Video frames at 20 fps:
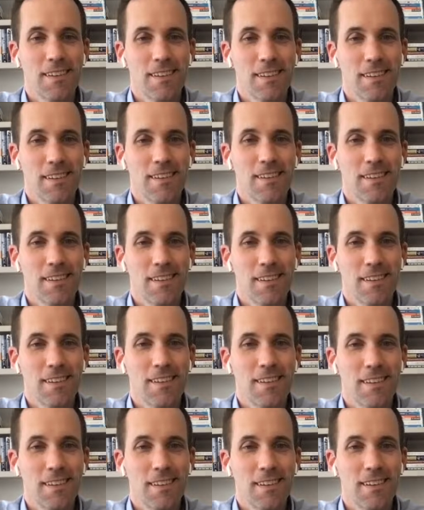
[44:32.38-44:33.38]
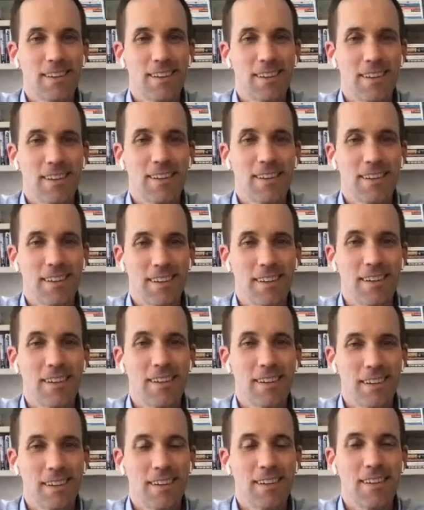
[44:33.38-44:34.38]

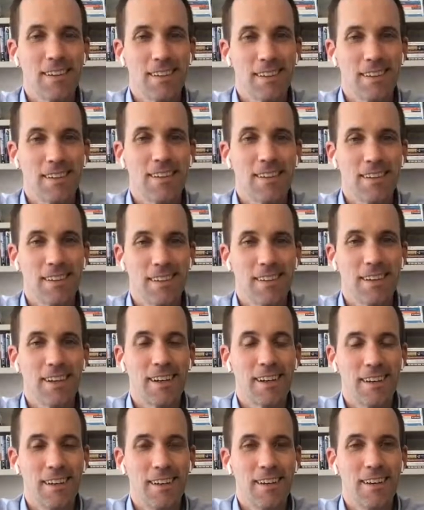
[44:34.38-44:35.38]
[no speech]